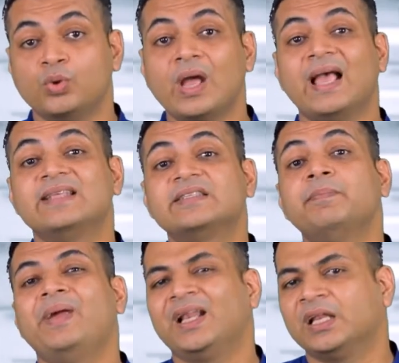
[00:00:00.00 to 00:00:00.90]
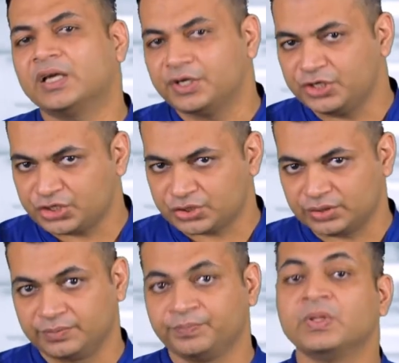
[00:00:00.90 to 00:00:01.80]
who has a medical
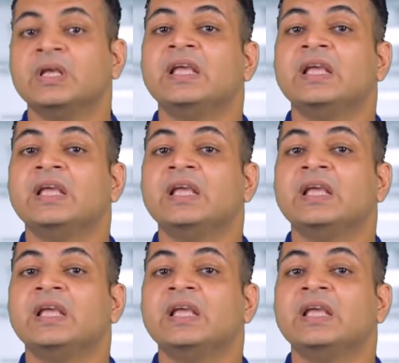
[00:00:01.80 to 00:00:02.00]
condition